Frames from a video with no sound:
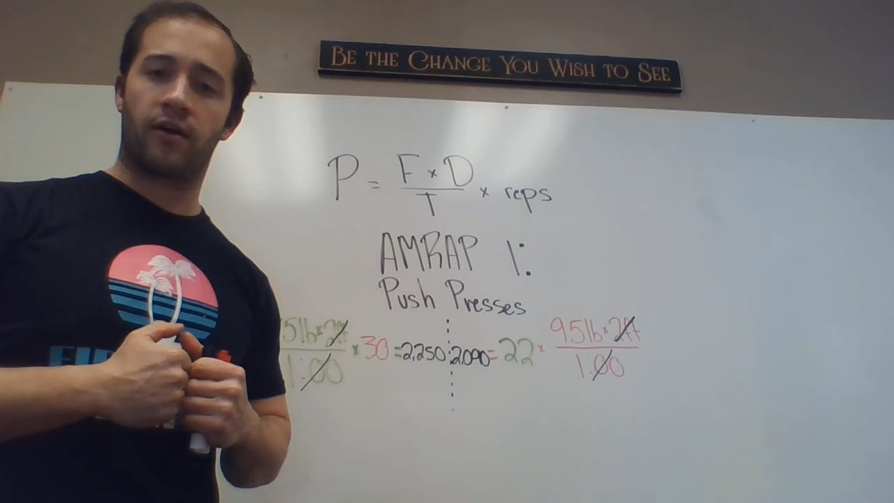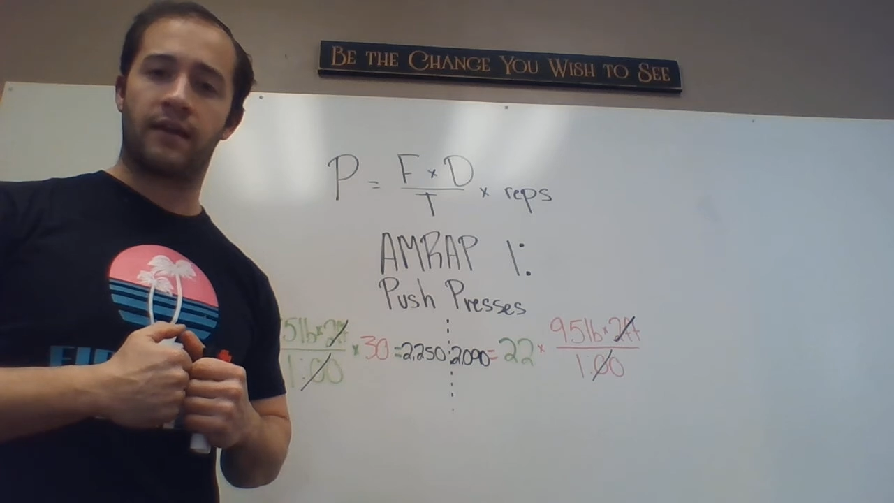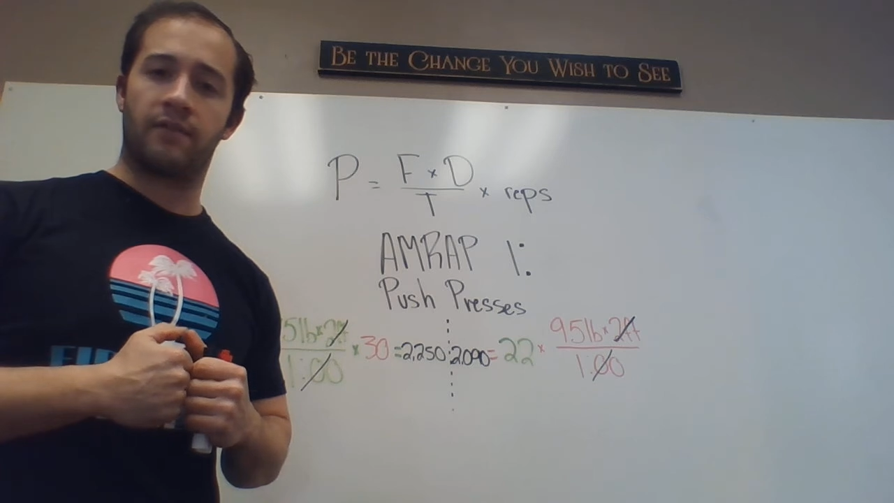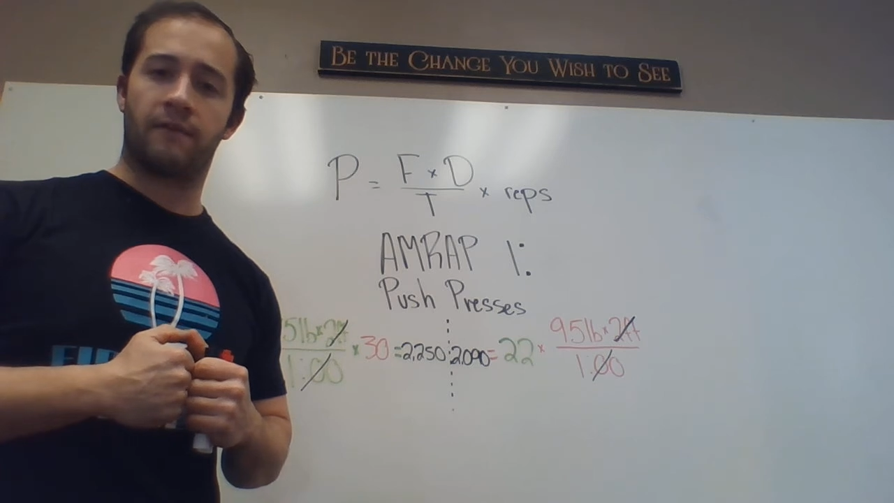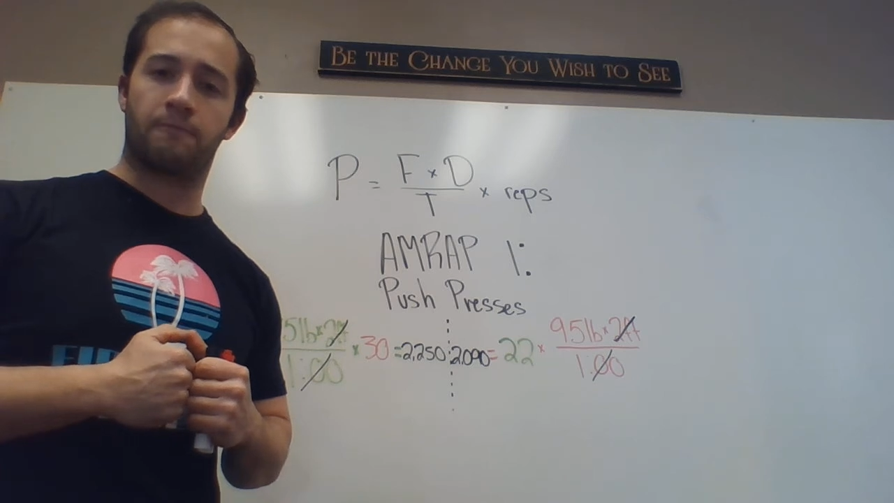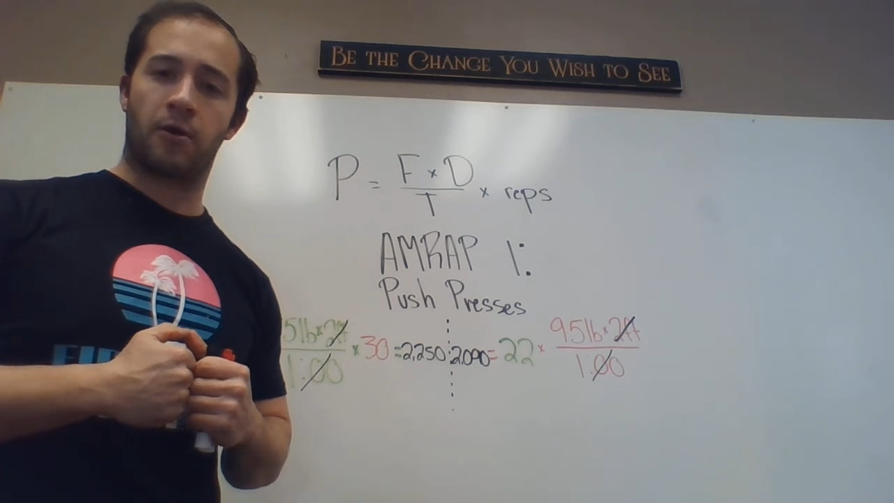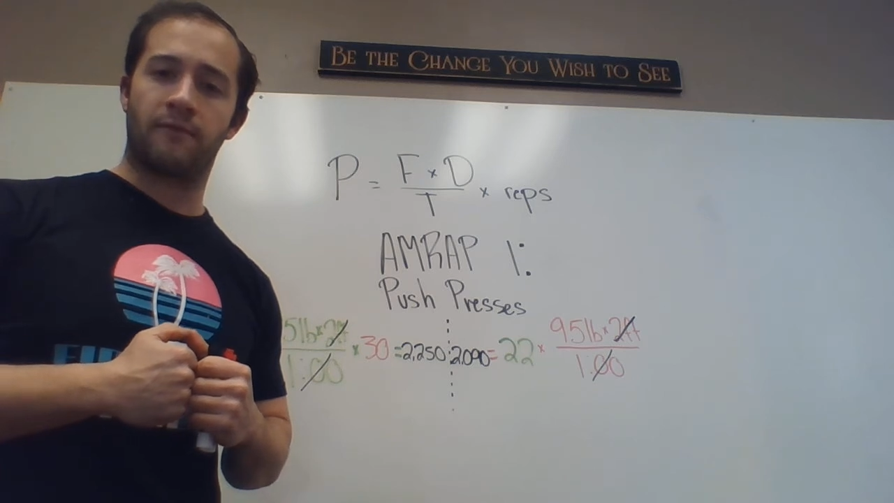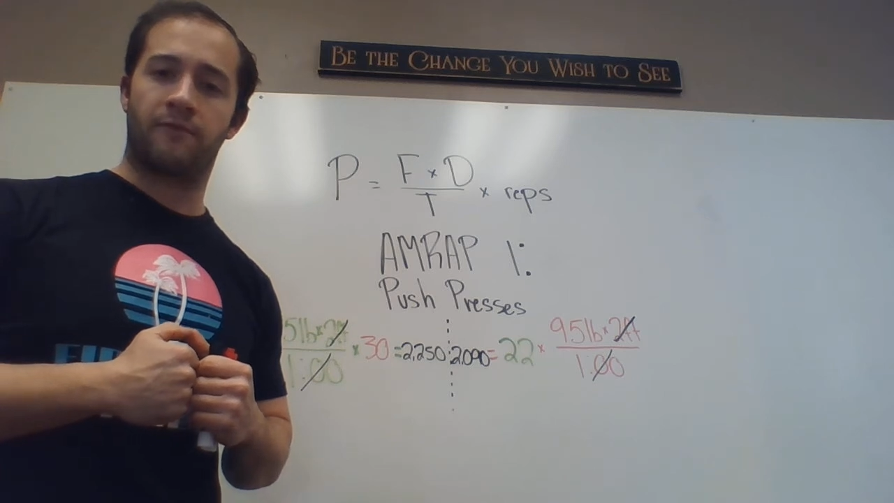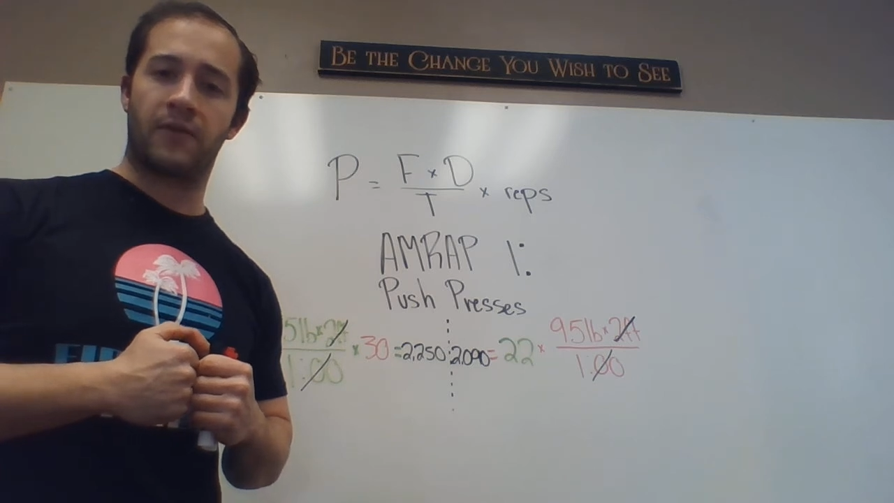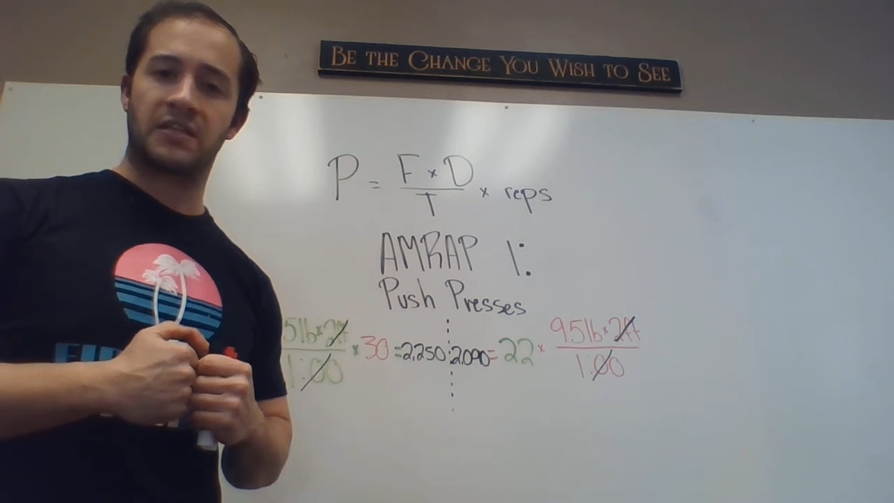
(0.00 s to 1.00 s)
on in the
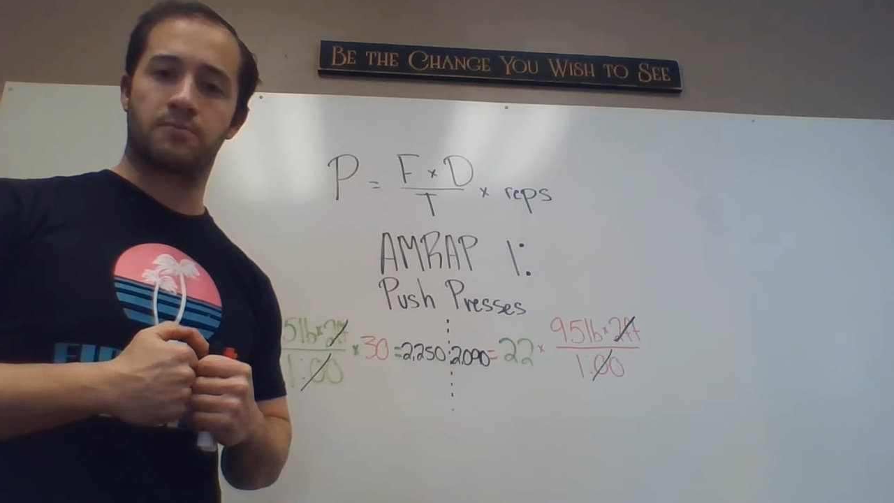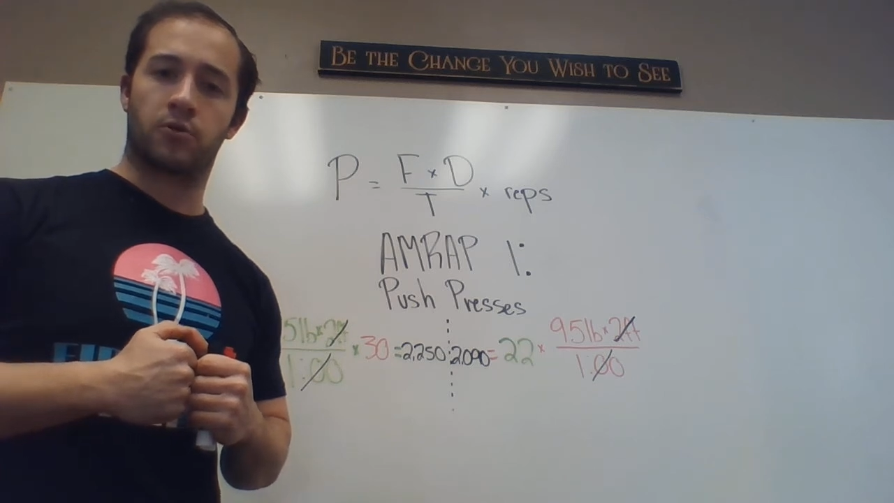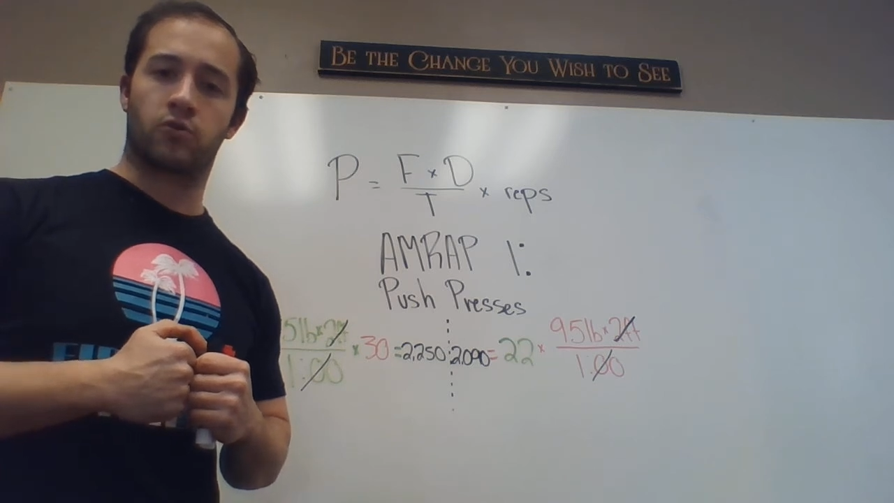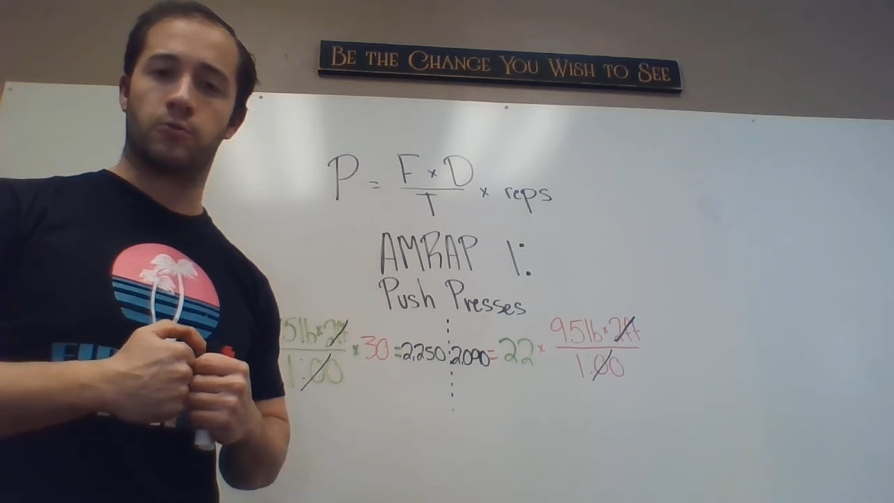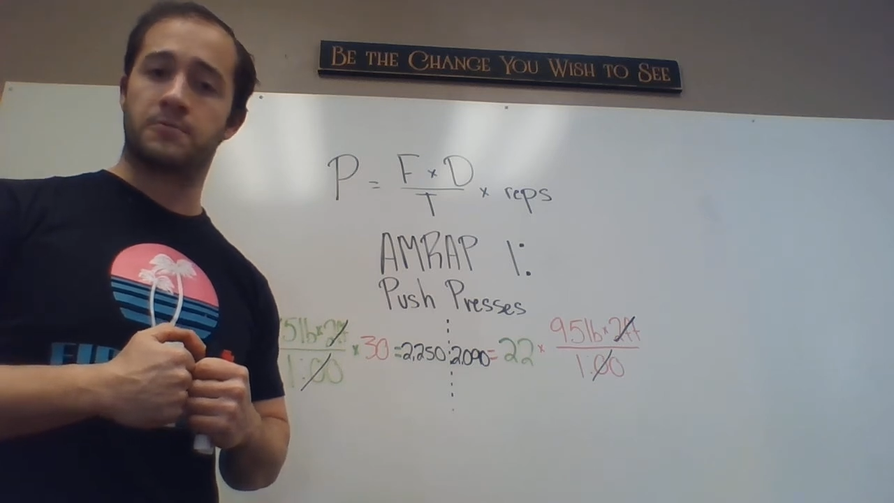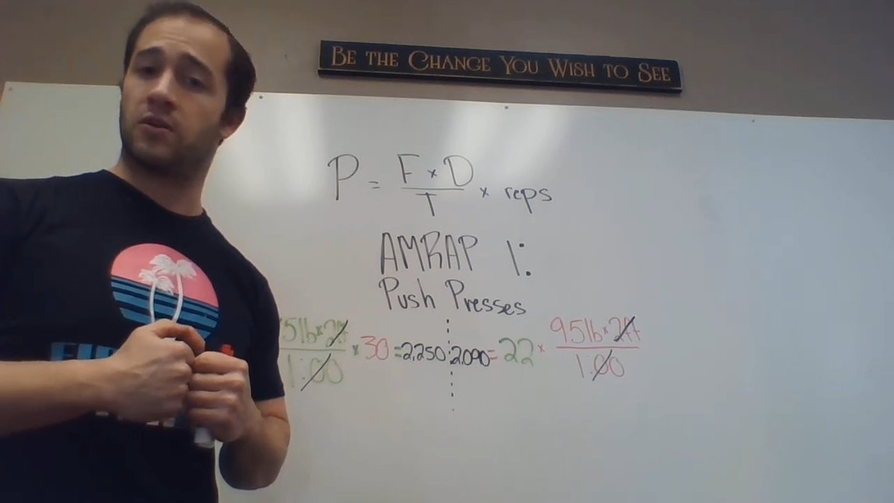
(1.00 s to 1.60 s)
private Facebook group.